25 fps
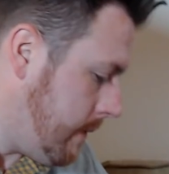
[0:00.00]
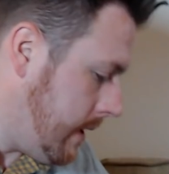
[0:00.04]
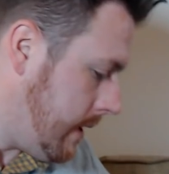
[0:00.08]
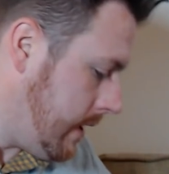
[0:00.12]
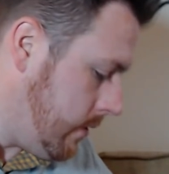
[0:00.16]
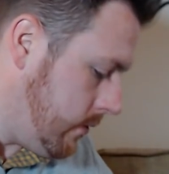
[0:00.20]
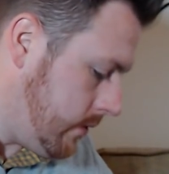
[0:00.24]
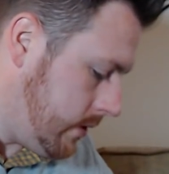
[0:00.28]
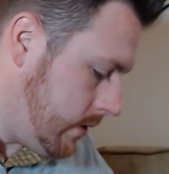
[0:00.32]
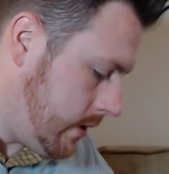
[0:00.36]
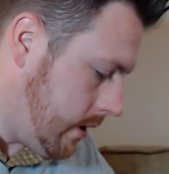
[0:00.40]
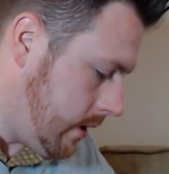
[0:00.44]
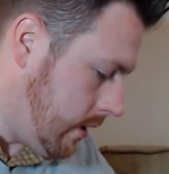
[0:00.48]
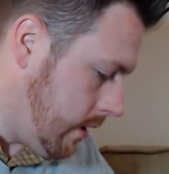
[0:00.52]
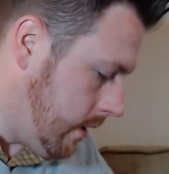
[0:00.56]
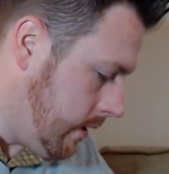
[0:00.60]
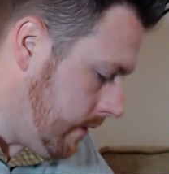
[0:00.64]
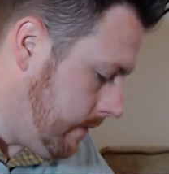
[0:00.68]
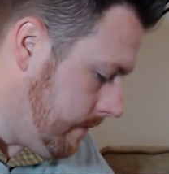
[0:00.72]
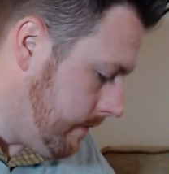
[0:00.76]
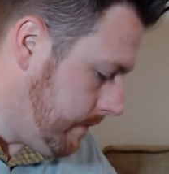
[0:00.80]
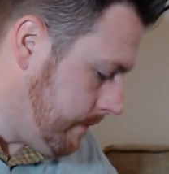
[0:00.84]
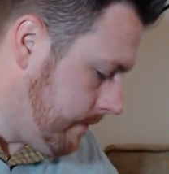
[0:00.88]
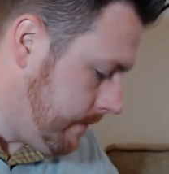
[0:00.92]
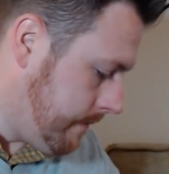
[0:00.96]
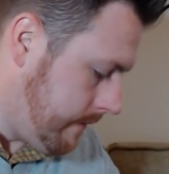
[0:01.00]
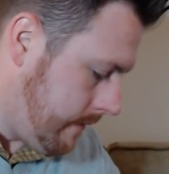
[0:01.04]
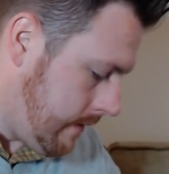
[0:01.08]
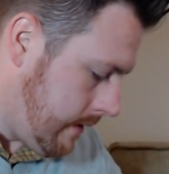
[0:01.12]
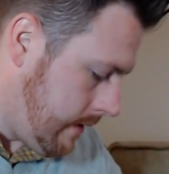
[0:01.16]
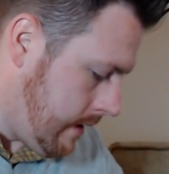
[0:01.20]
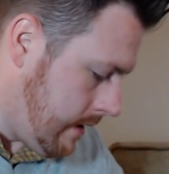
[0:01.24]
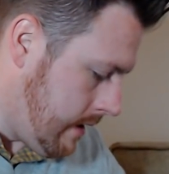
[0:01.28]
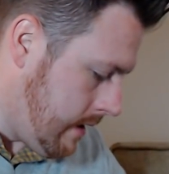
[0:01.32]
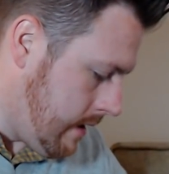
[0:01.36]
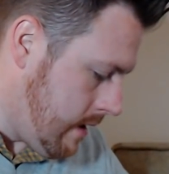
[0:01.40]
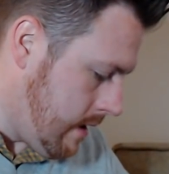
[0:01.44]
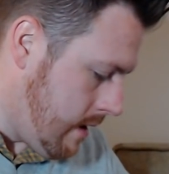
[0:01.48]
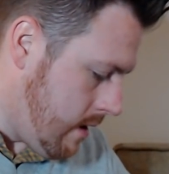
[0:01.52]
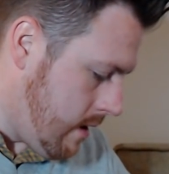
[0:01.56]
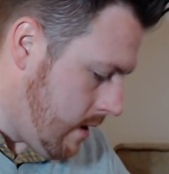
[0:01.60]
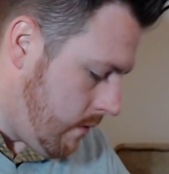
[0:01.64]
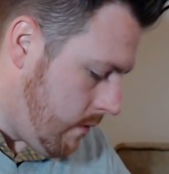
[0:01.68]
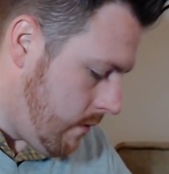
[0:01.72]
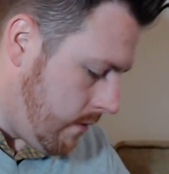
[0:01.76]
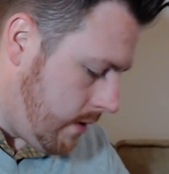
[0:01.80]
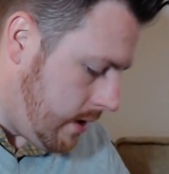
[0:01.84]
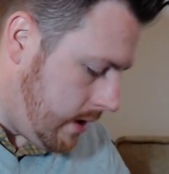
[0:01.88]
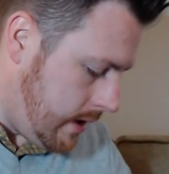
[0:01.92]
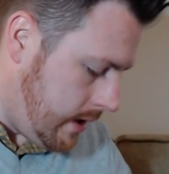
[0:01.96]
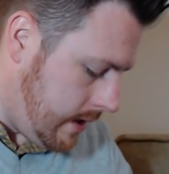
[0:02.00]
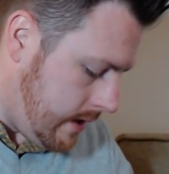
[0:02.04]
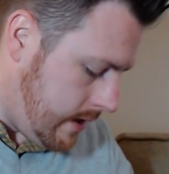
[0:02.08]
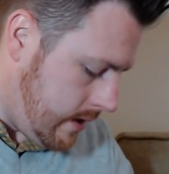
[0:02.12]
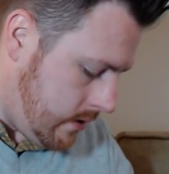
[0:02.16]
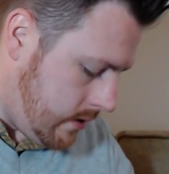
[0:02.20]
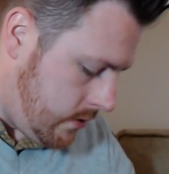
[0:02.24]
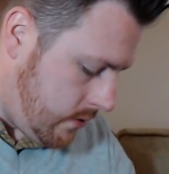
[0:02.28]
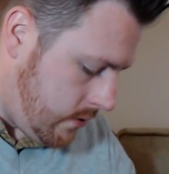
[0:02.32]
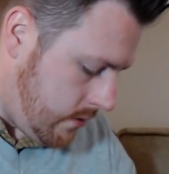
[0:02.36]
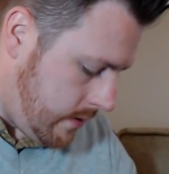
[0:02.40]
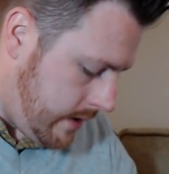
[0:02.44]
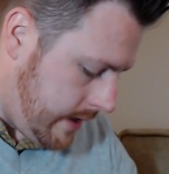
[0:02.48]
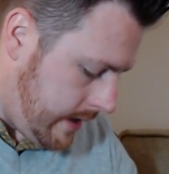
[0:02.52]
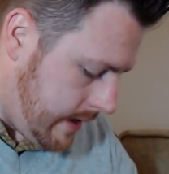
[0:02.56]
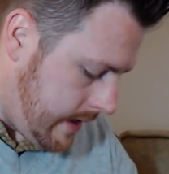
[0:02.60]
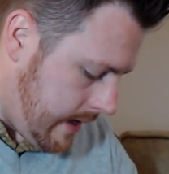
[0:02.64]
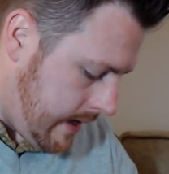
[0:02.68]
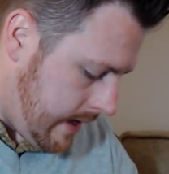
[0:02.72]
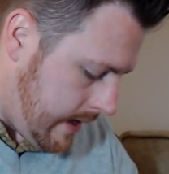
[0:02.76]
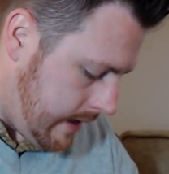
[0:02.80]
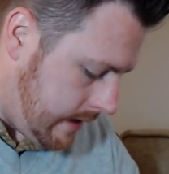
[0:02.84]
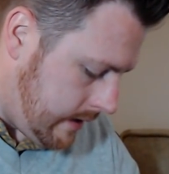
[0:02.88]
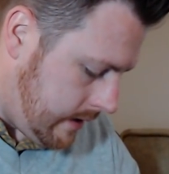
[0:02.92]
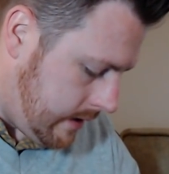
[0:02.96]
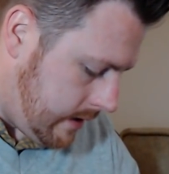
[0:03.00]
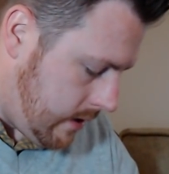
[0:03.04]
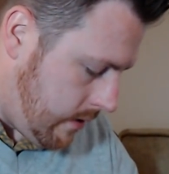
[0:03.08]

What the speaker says: my new start. Really enjoying that.